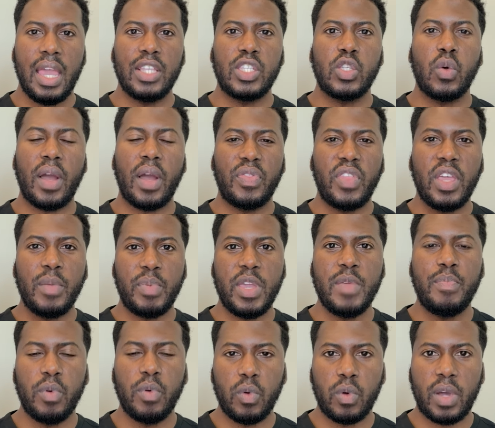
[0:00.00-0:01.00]
And so I think
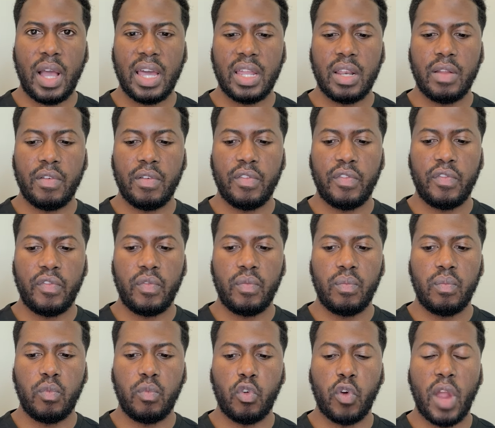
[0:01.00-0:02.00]
people kind of
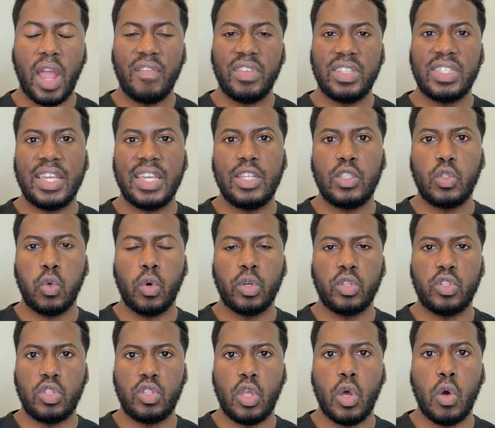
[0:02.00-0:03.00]
gravitate
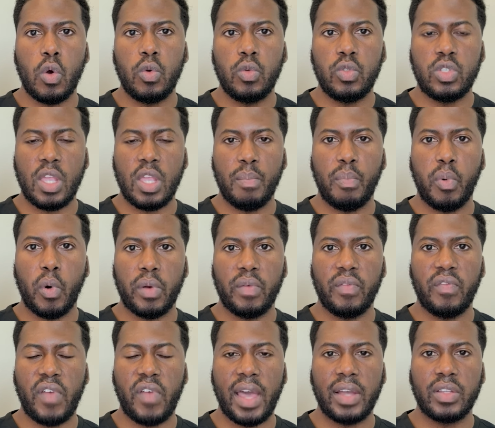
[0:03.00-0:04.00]
towards those
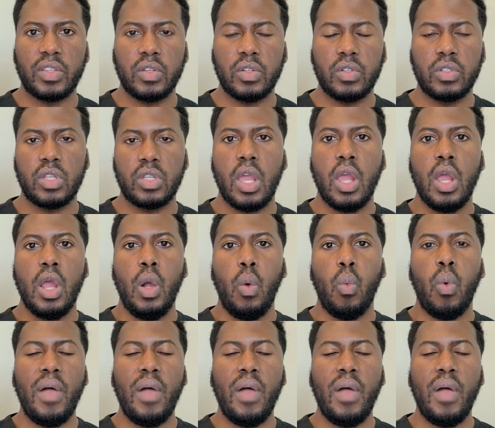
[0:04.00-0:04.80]
important factors.